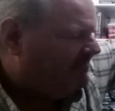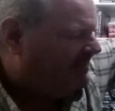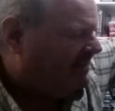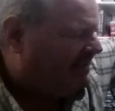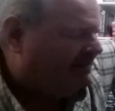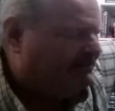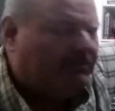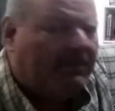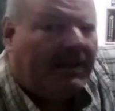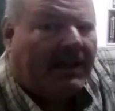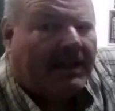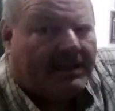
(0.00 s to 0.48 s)

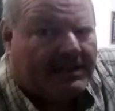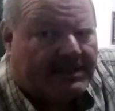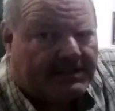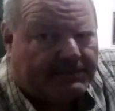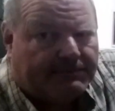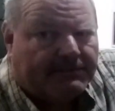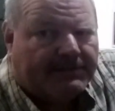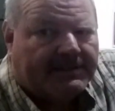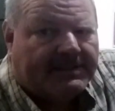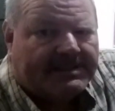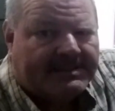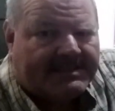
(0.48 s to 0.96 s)
in my
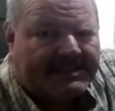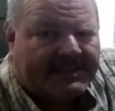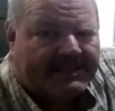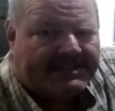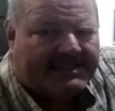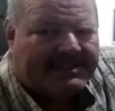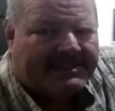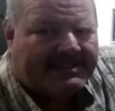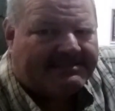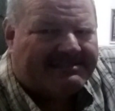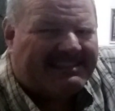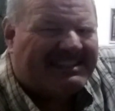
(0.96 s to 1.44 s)
experience,
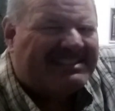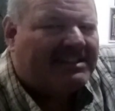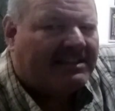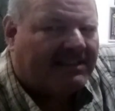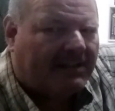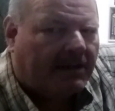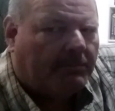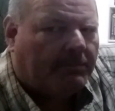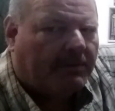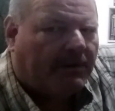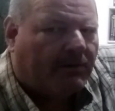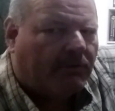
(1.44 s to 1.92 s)
that's a
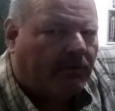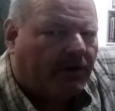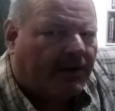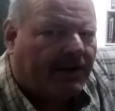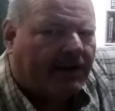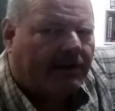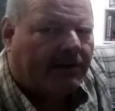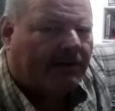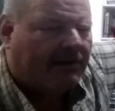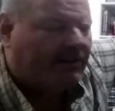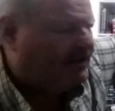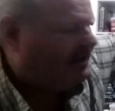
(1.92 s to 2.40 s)
little bit
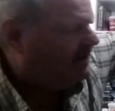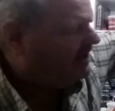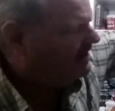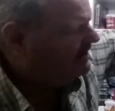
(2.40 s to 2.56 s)
rare.